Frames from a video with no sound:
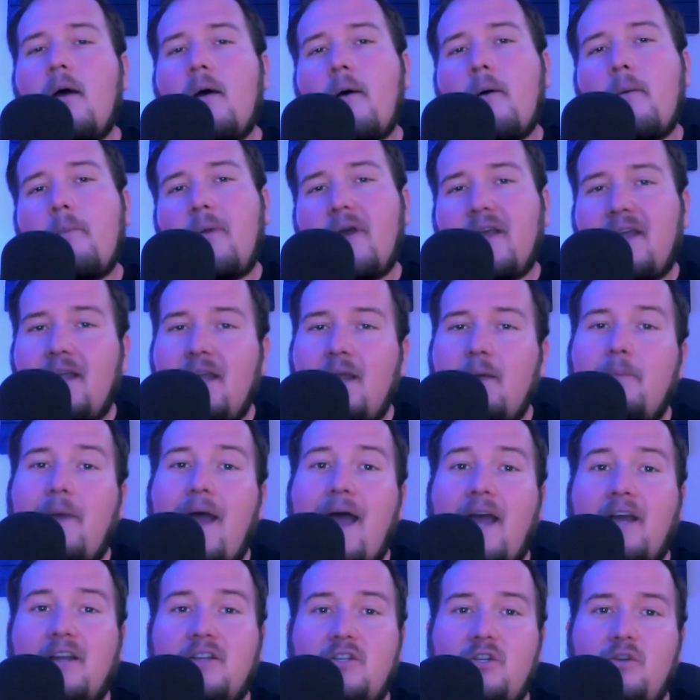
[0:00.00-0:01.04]
But getting
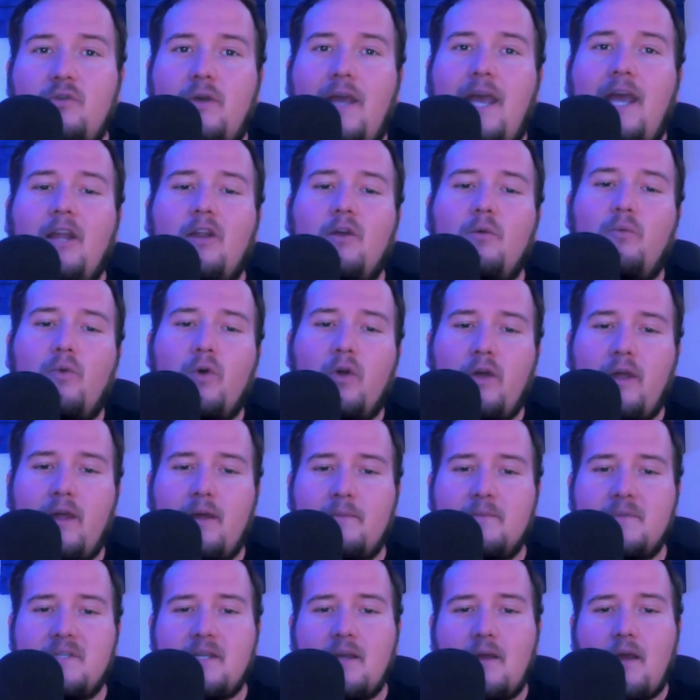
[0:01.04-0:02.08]
back to Caleb
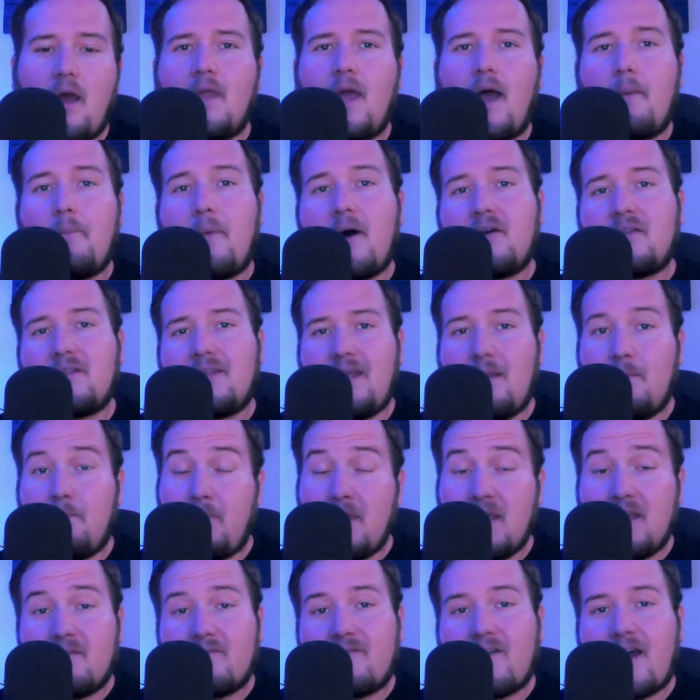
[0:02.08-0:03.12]
Williams, among the
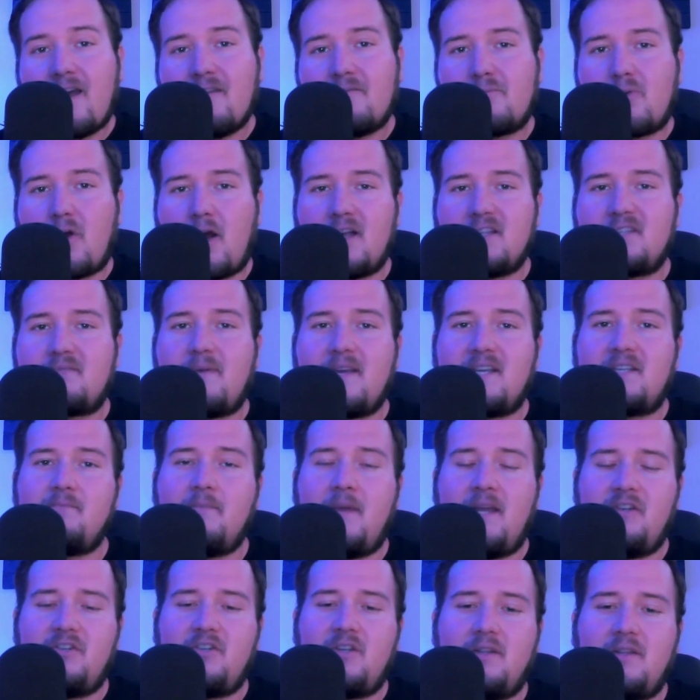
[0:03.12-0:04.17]
Big Five prospects
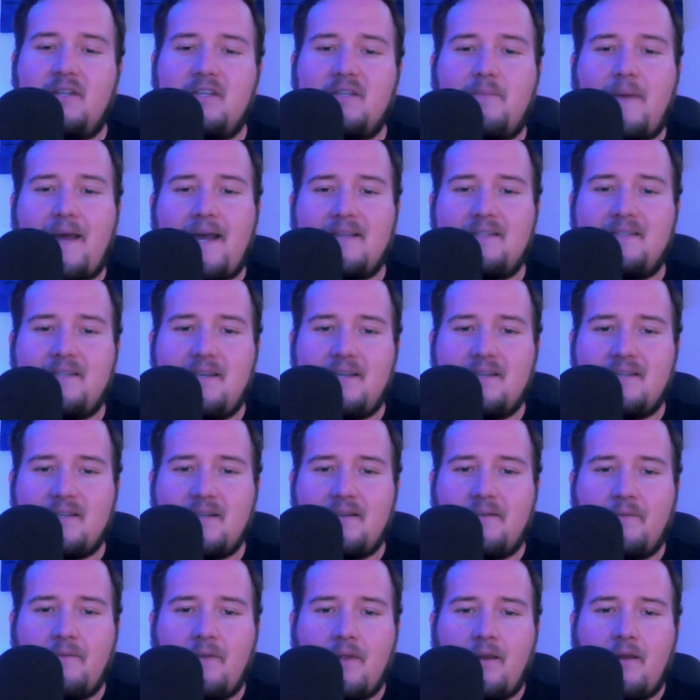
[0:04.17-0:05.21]
mentioned this past
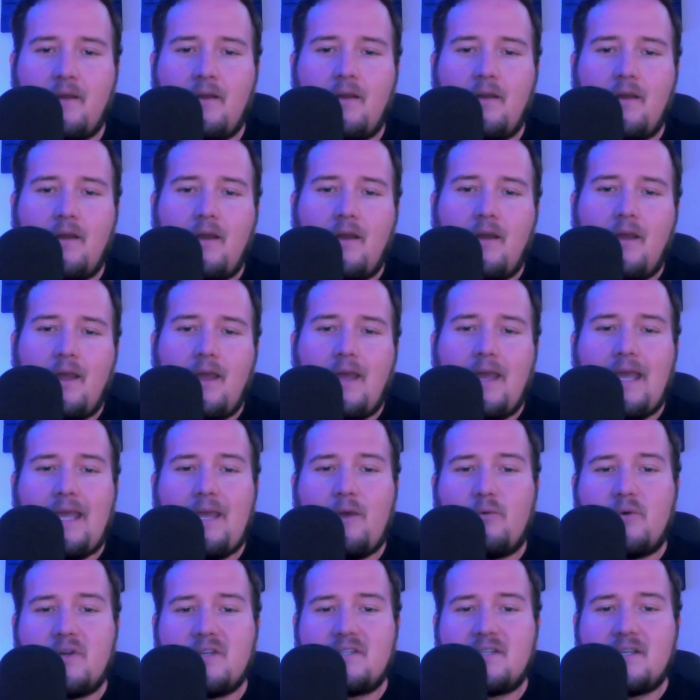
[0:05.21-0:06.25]
season, he
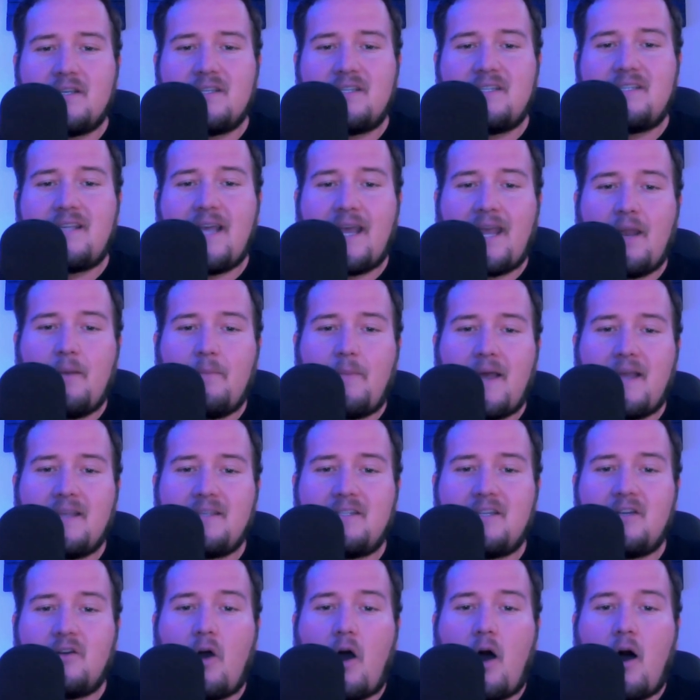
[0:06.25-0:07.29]
was second best
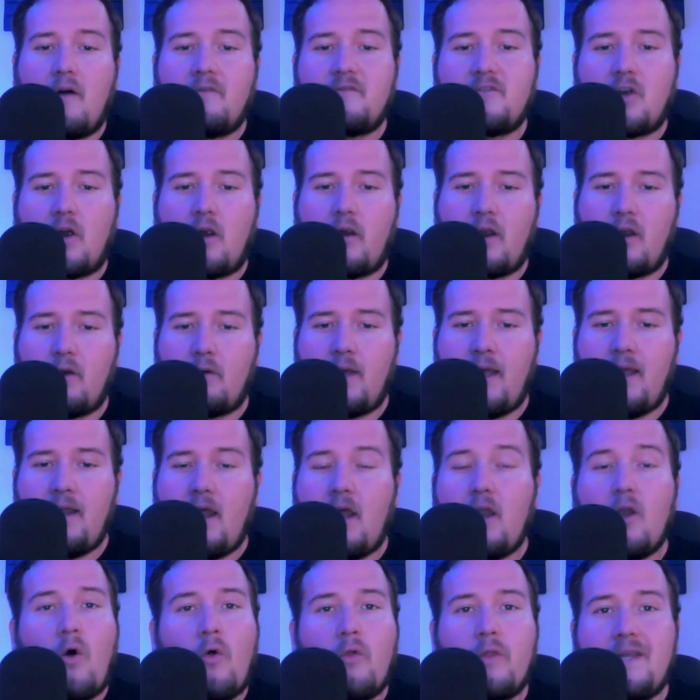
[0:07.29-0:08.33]
in off-target rate
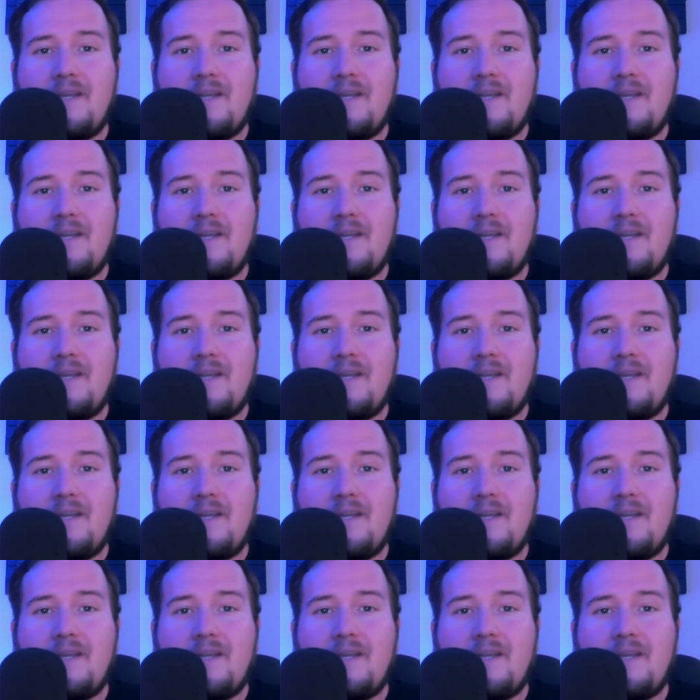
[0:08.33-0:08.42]
at only